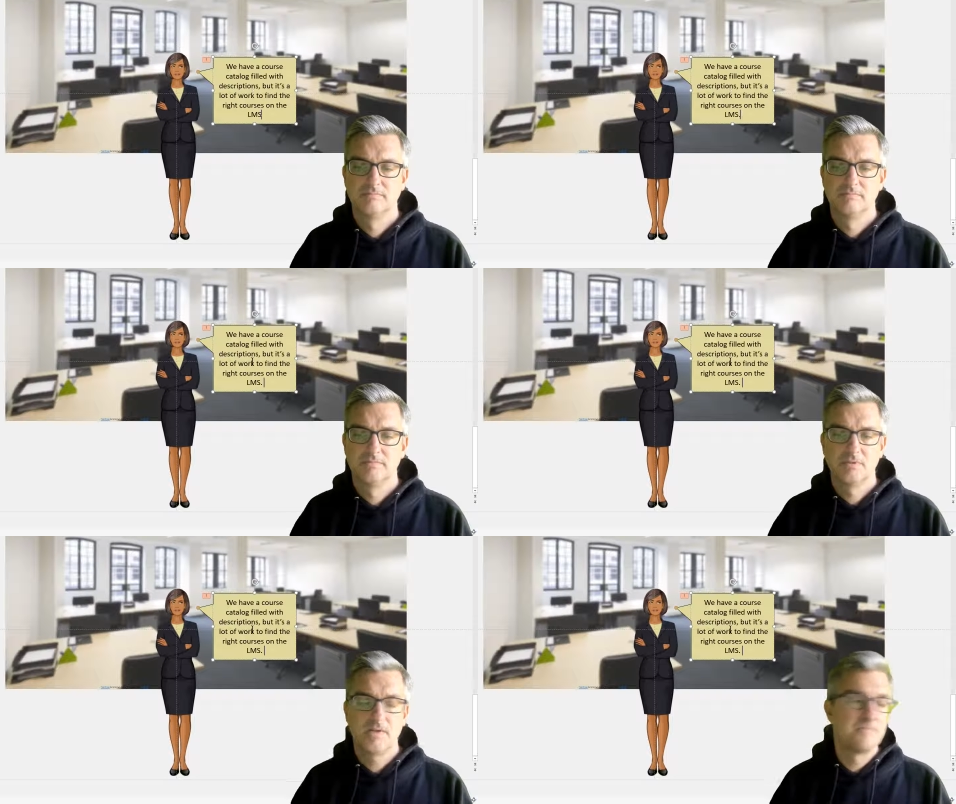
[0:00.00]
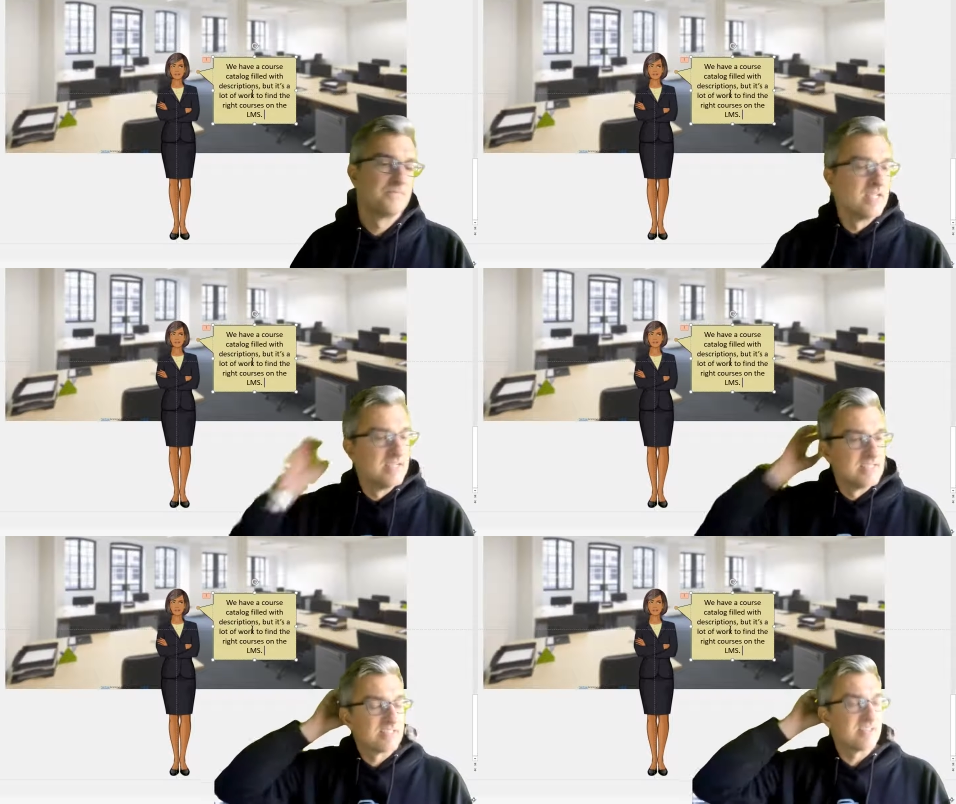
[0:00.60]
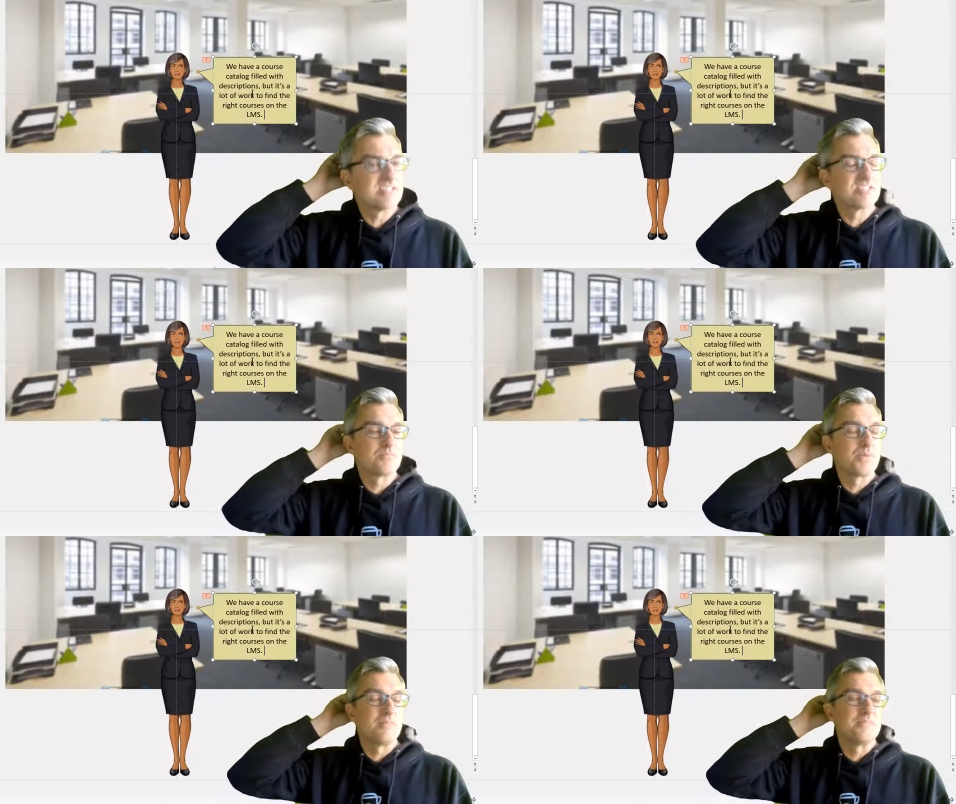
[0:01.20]
Okay, so this is a
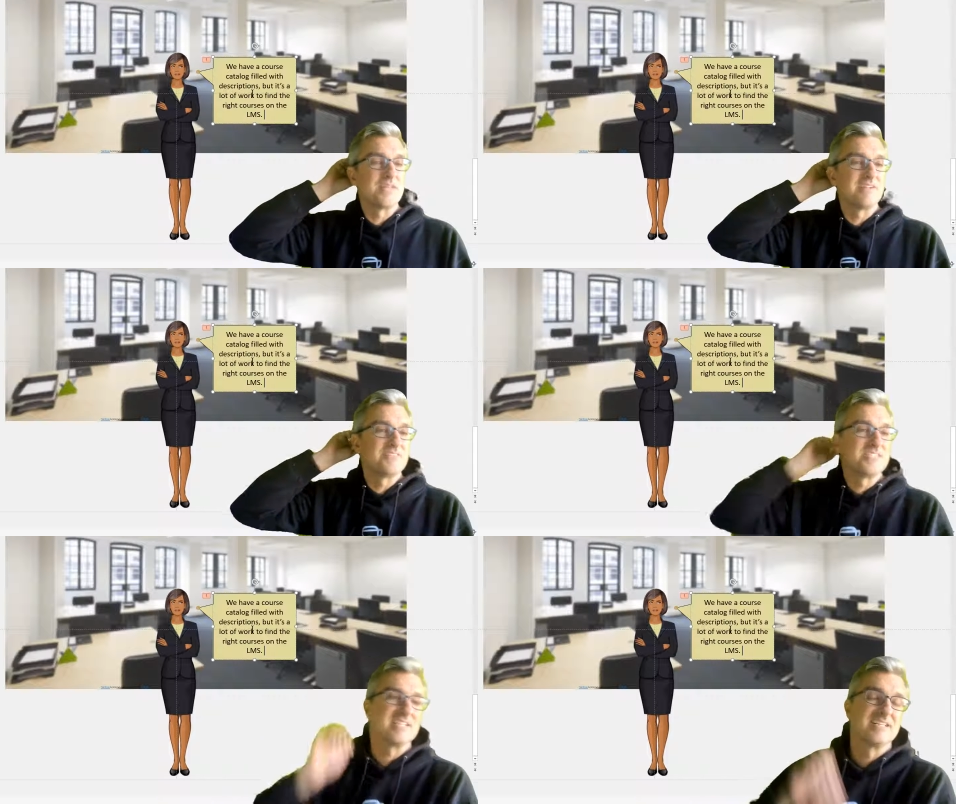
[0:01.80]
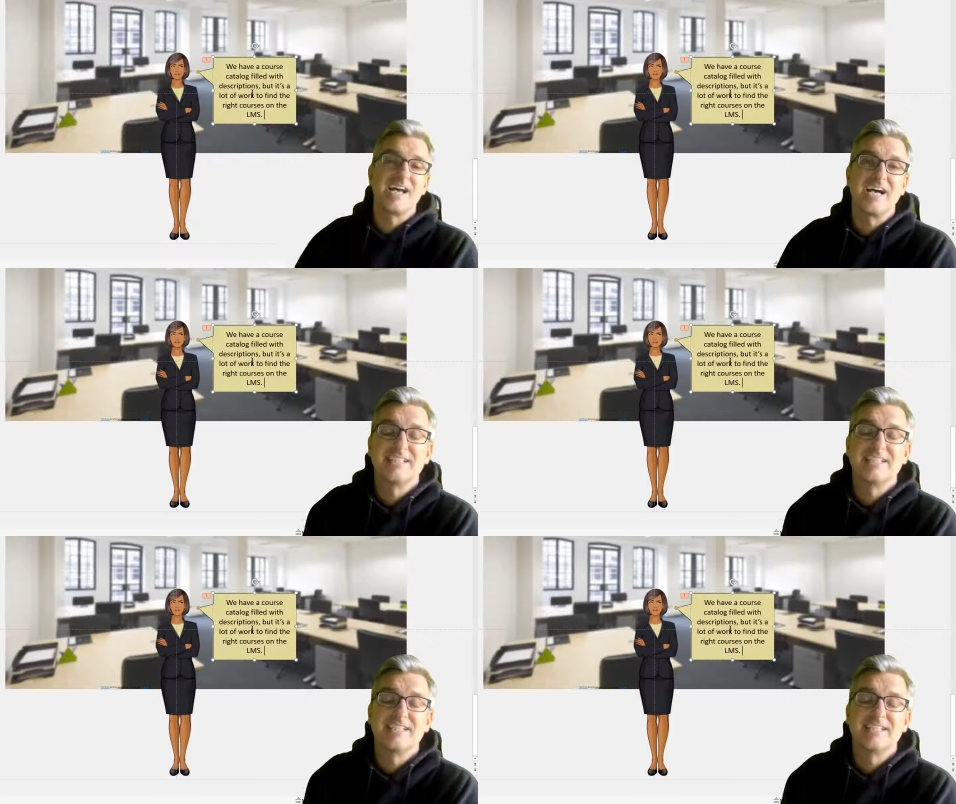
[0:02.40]
problem that I've seen a lot.